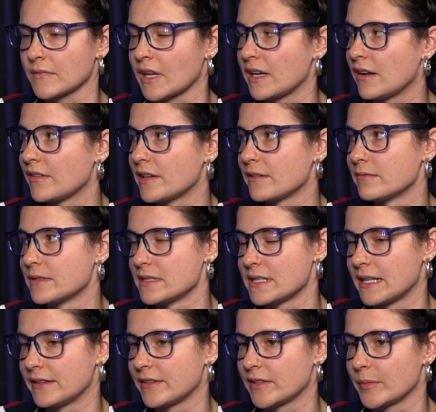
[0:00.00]
And how they
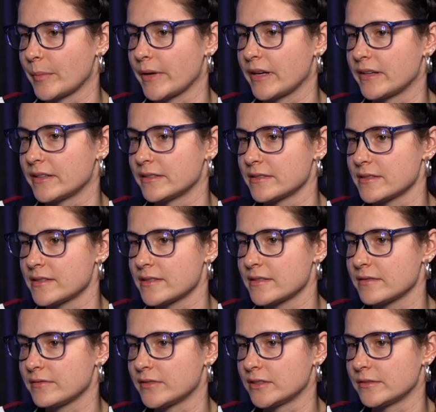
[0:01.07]
resent their parents
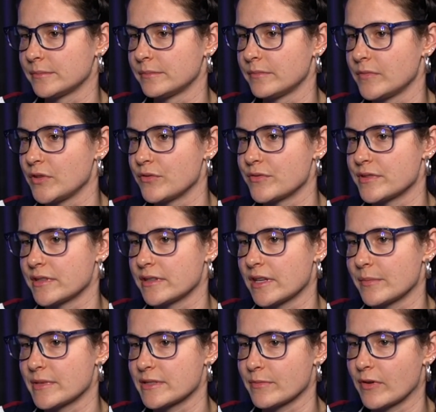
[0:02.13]
for using
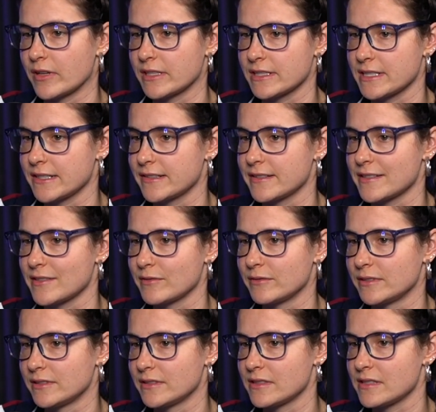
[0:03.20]
them as monetary
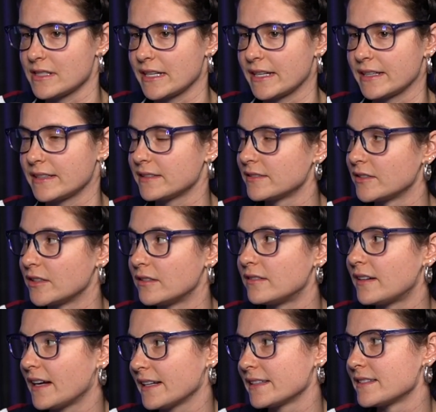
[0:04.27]
tools. Yeah. yeah.
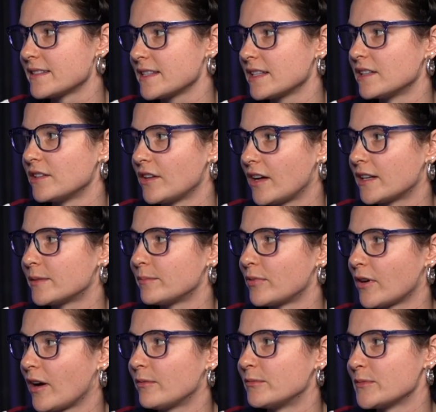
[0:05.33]
No, I can see a lot of
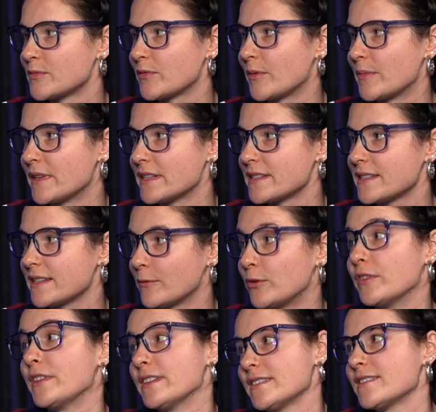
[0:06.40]
problems from this.
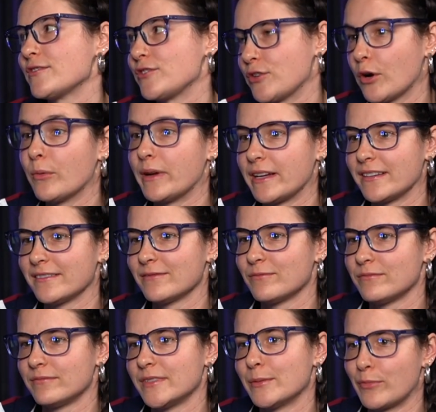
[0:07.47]
Well, this is showing
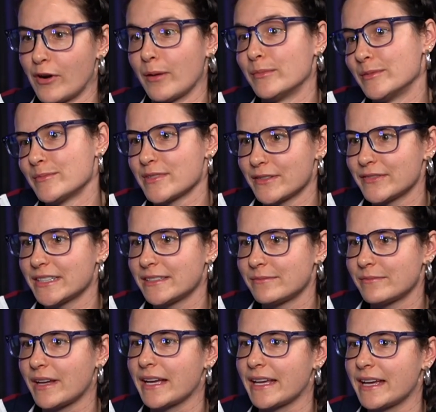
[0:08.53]
the problems of it,
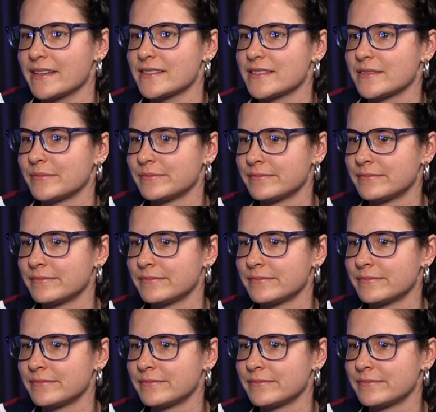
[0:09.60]
I guess.